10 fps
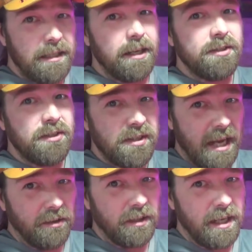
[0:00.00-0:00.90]
It doesn't
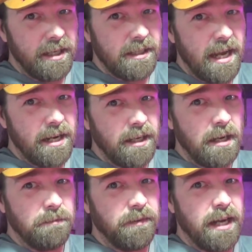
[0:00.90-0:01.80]
sound like it's adding
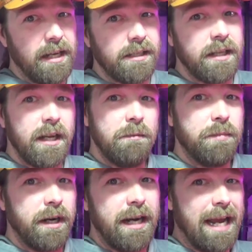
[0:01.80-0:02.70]
up fast,
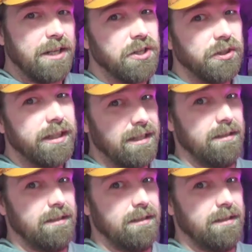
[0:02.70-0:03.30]
but it actually